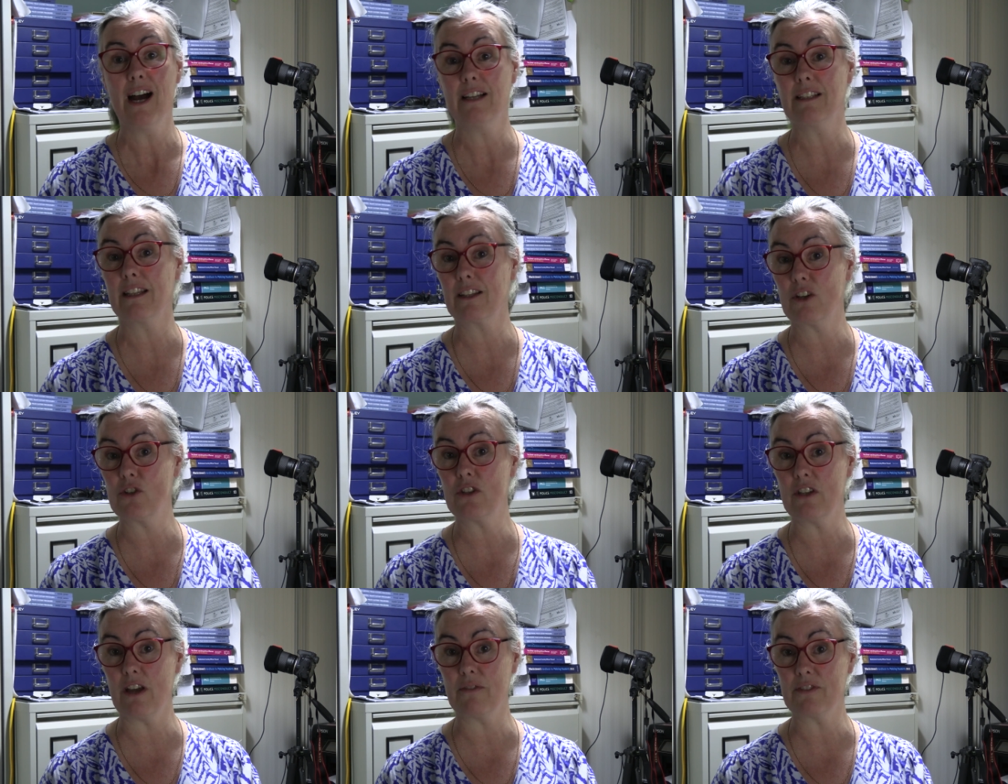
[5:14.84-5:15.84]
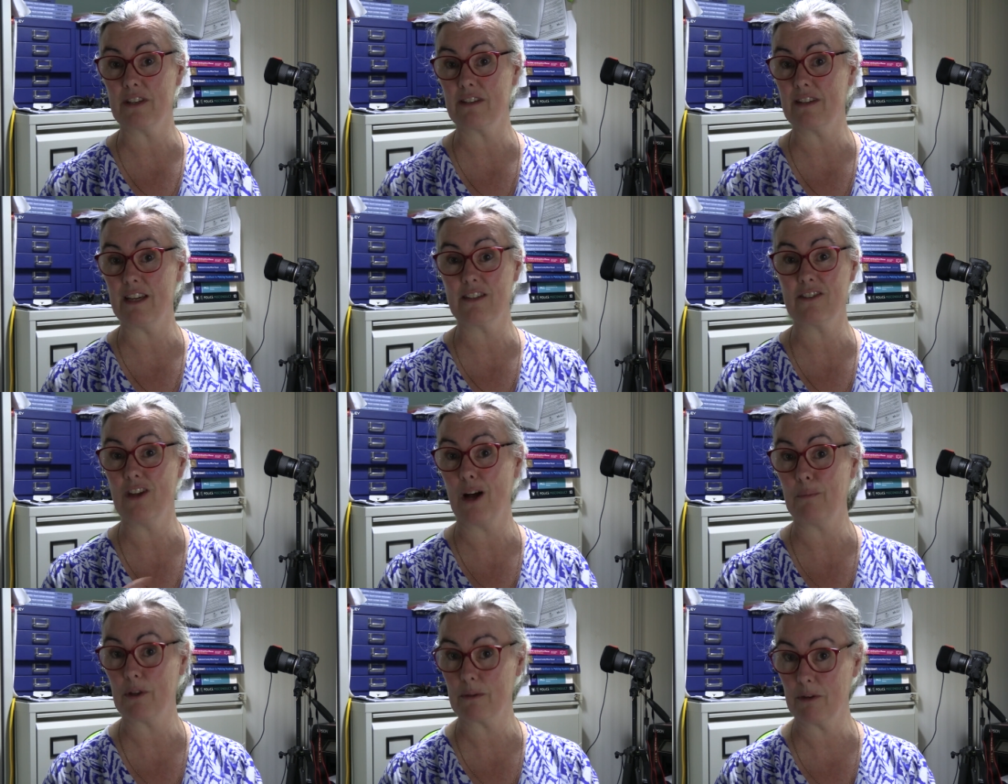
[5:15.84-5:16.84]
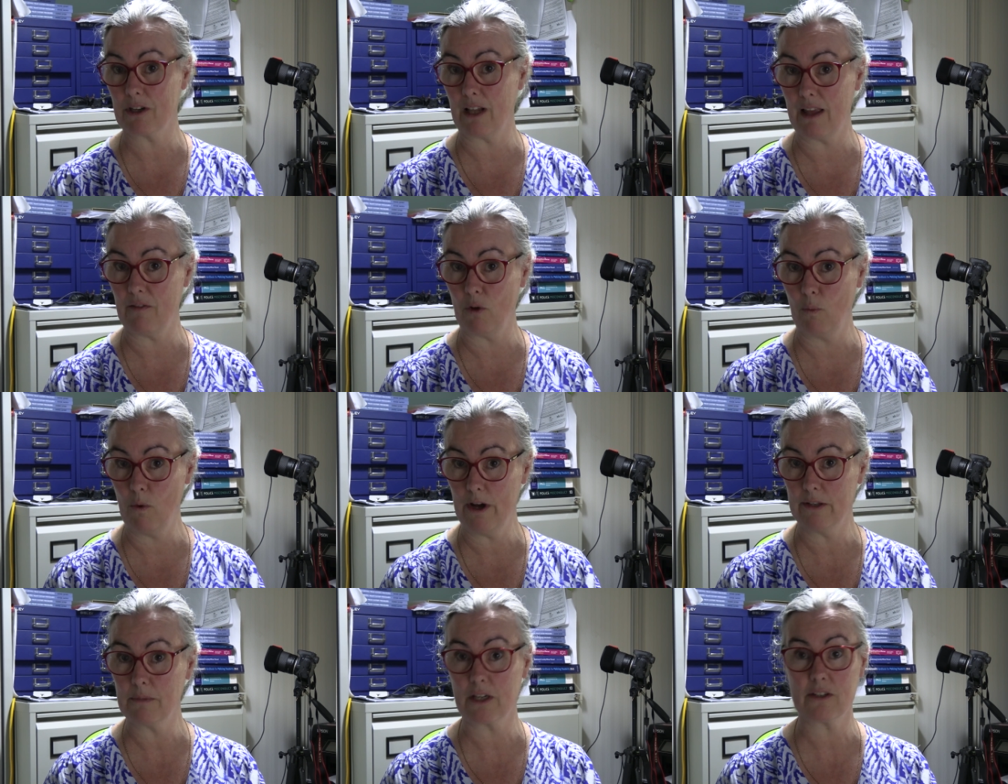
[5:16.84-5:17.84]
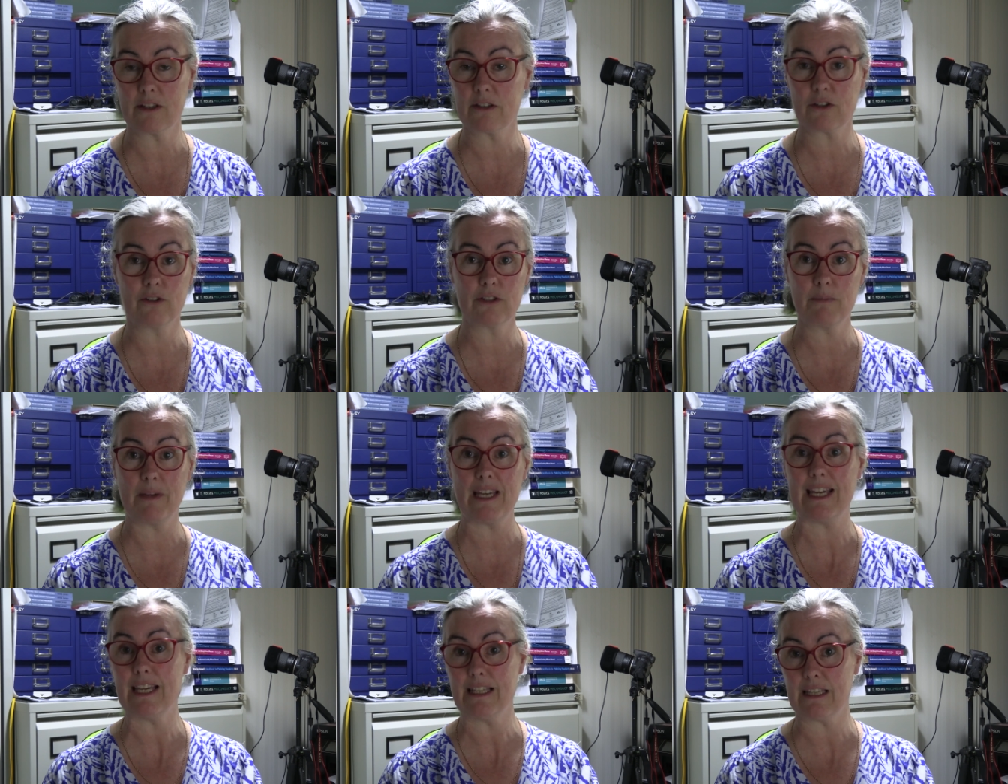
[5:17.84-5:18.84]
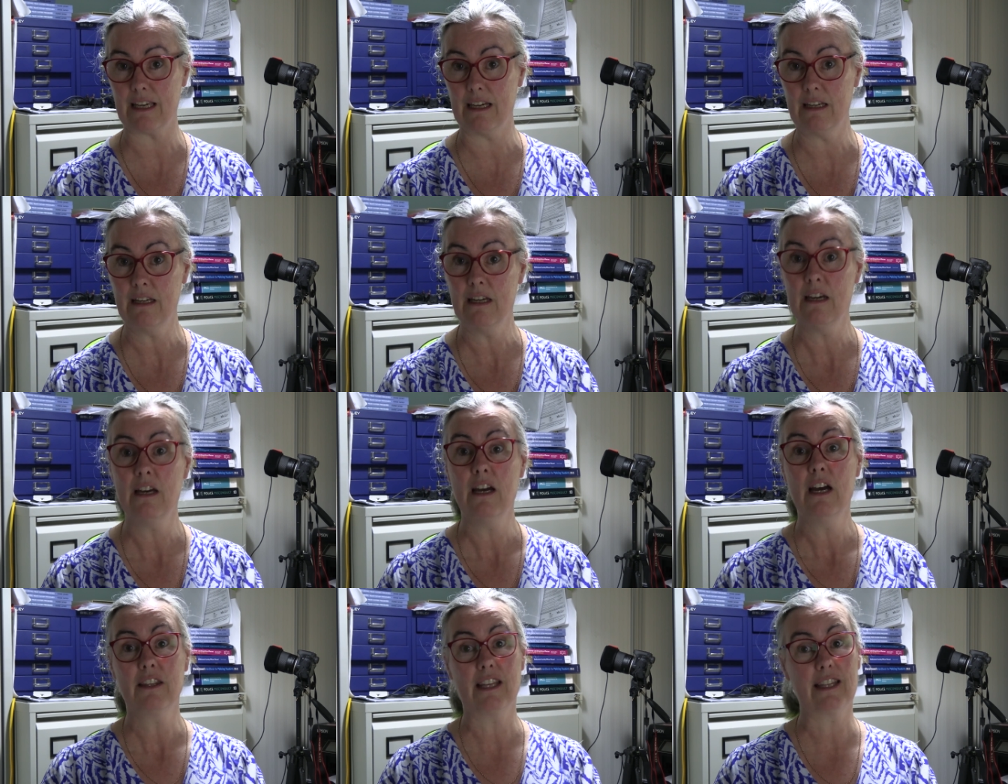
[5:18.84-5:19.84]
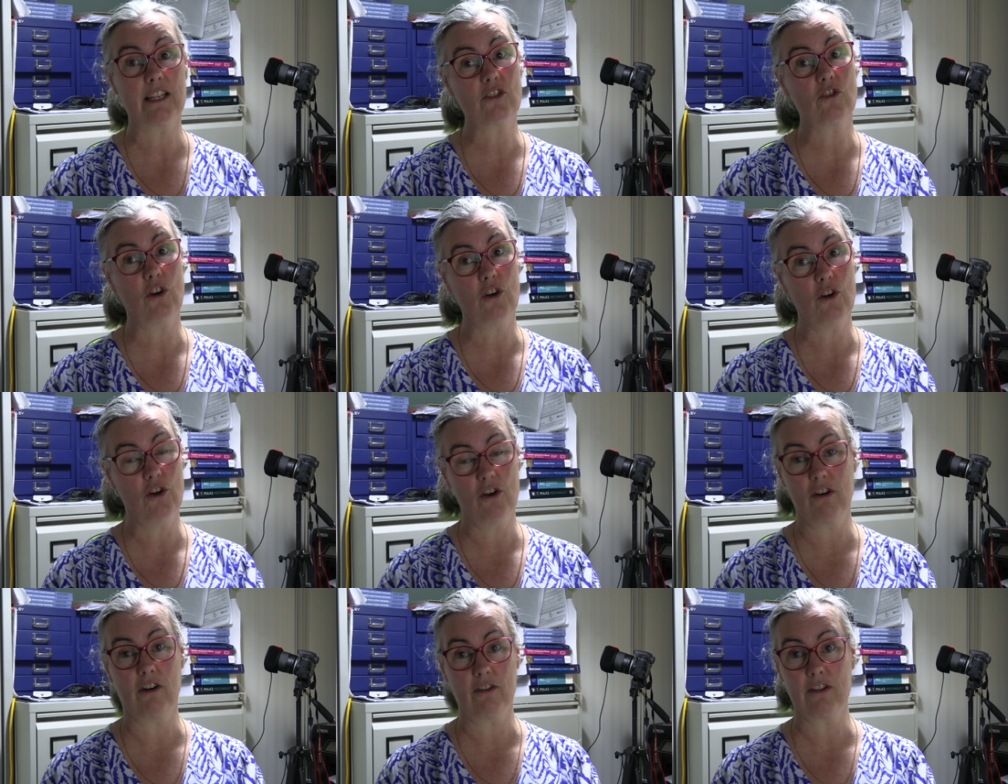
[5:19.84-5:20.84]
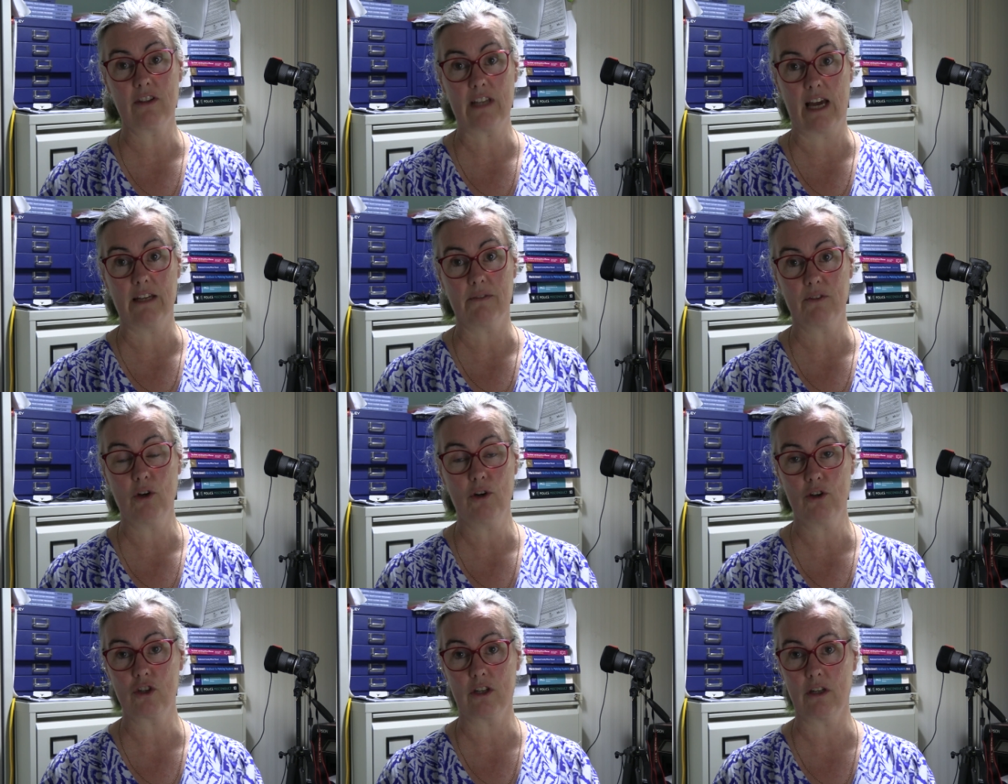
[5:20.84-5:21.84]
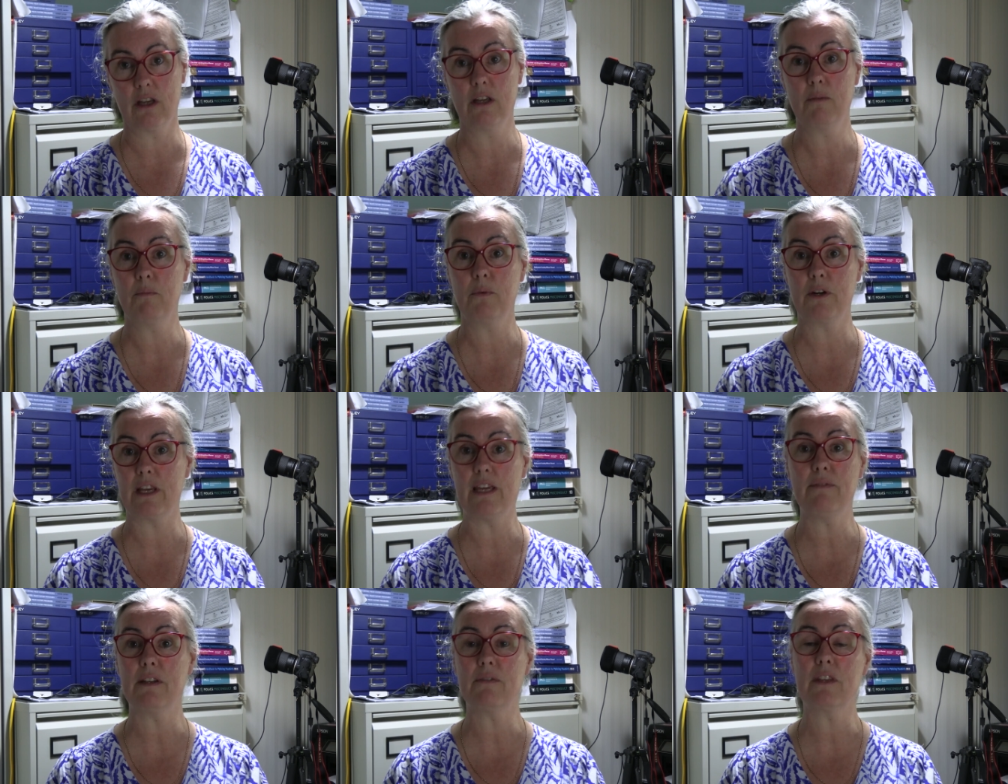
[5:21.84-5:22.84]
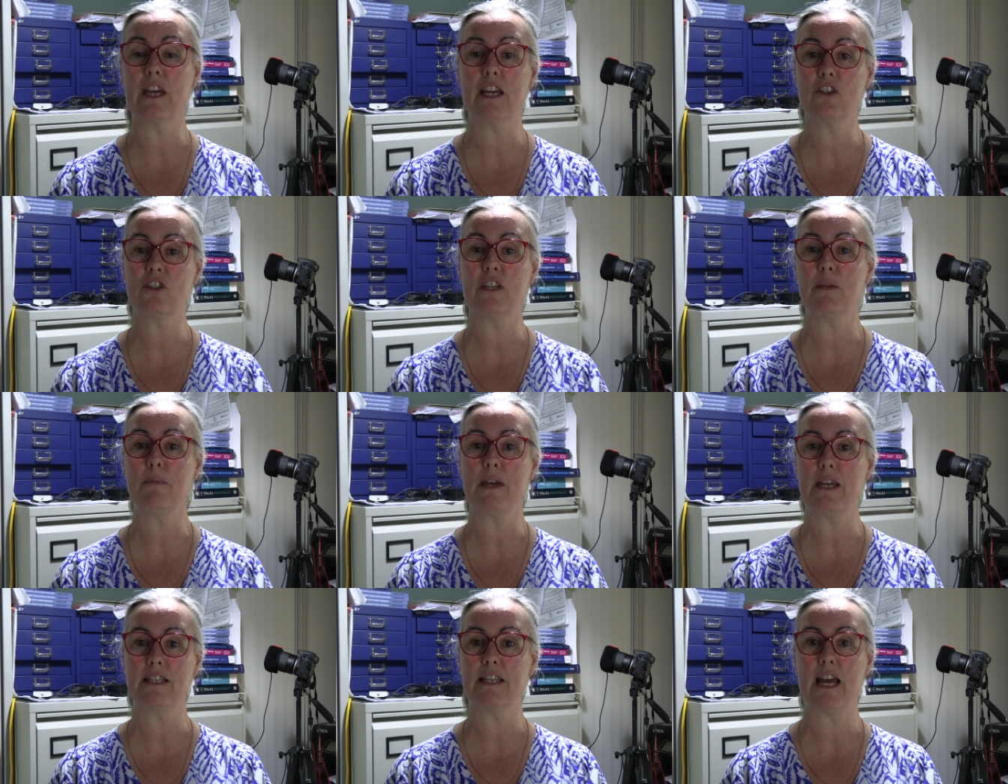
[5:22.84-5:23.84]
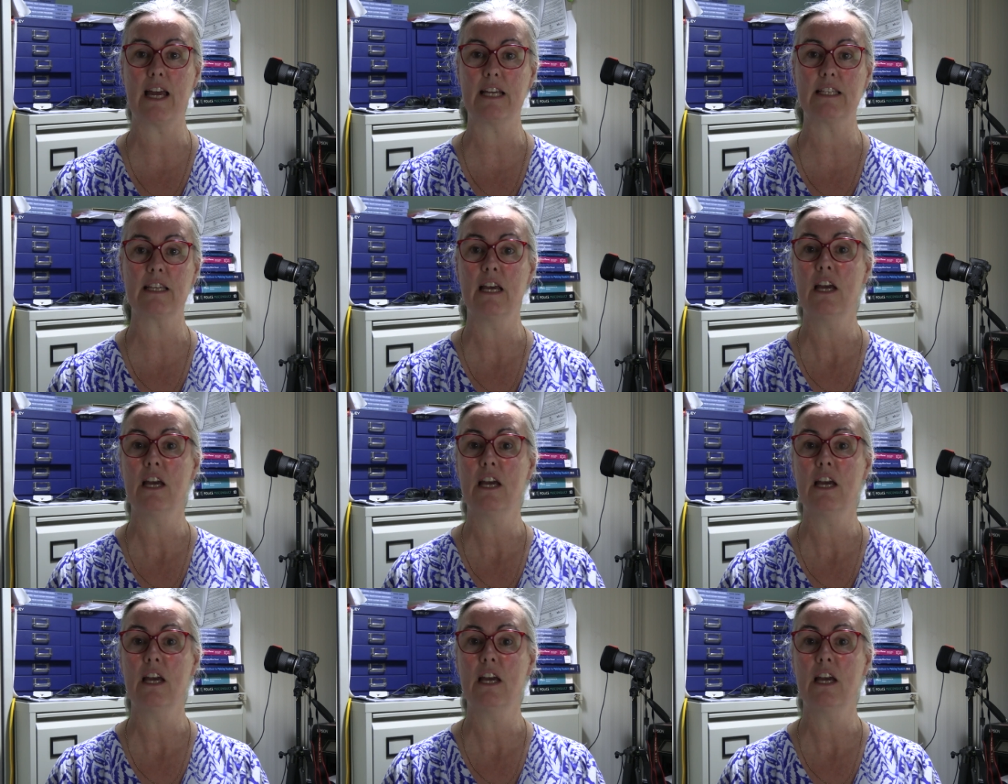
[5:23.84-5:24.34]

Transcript: and then the custody officer says, no, I'll put them on a level 1 because it's going to be easier, then that's not erring on the side of caution. But even if the HCP says,